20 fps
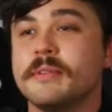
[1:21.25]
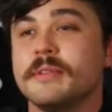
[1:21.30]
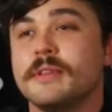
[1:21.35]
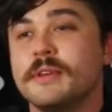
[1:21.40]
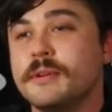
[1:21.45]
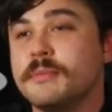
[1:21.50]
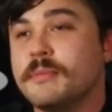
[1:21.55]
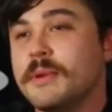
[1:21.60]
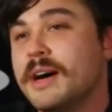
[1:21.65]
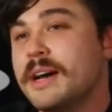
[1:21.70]

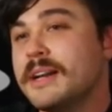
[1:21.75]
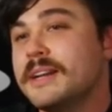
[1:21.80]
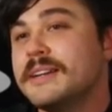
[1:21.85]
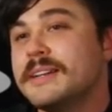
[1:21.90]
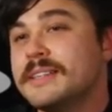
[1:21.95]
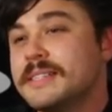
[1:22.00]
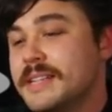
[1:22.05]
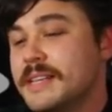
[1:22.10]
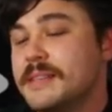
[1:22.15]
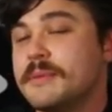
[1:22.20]
You
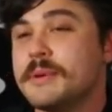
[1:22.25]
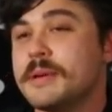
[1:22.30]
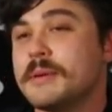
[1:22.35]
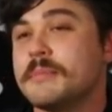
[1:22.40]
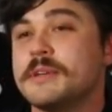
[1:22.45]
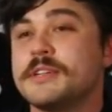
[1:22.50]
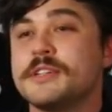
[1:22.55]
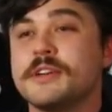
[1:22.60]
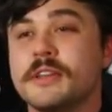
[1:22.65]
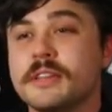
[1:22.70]
mightn't see the bigger
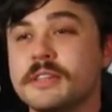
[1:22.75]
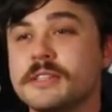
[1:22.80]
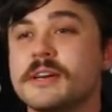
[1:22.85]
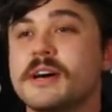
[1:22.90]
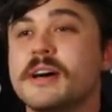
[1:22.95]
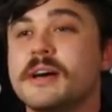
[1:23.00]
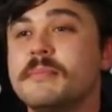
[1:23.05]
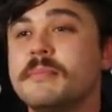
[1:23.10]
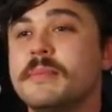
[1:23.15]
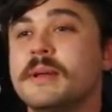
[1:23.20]
picture at the
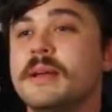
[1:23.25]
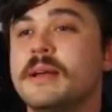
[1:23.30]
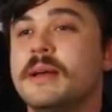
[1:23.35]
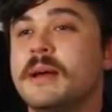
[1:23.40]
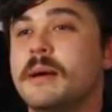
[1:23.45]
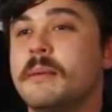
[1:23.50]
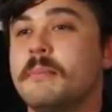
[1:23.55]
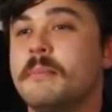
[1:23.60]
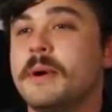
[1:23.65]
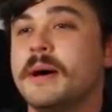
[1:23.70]
time
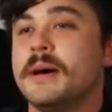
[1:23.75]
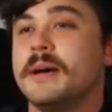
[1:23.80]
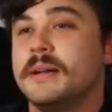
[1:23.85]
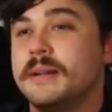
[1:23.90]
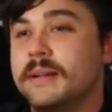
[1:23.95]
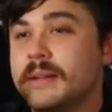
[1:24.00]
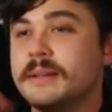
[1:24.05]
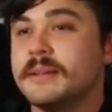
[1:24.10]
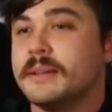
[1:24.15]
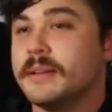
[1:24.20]
but
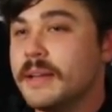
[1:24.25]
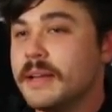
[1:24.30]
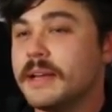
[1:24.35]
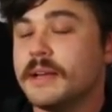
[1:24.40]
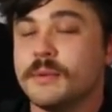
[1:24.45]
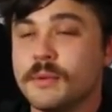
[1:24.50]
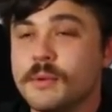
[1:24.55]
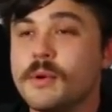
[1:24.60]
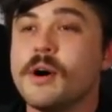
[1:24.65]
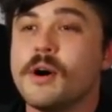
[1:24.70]
it
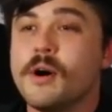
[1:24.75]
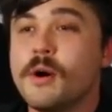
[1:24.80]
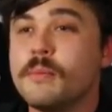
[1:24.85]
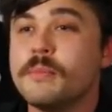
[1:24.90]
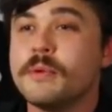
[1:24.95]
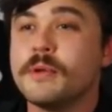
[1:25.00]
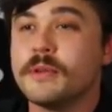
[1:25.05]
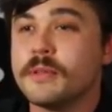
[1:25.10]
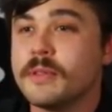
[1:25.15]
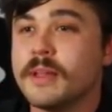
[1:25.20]
will help
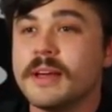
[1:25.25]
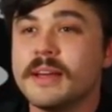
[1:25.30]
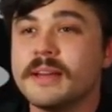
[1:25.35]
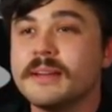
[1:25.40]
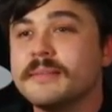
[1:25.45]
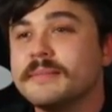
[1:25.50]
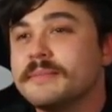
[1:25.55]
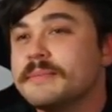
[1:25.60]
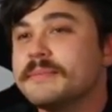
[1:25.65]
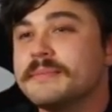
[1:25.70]
you like
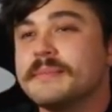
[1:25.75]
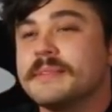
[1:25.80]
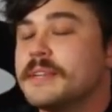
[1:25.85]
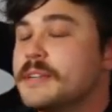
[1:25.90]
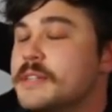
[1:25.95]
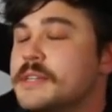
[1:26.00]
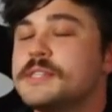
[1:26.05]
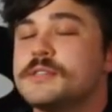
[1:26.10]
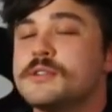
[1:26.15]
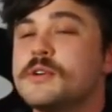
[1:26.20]

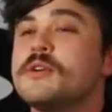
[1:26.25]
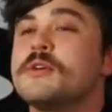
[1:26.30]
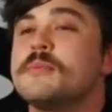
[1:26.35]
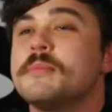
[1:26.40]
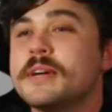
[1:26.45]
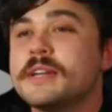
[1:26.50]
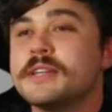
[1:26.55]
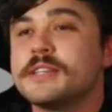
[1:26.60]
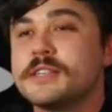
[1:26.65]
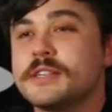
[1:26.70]
there's so
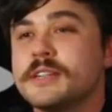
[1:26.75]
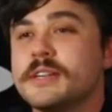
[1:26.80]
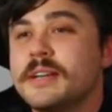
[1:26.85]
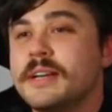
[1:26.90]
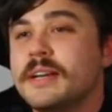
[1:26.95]
much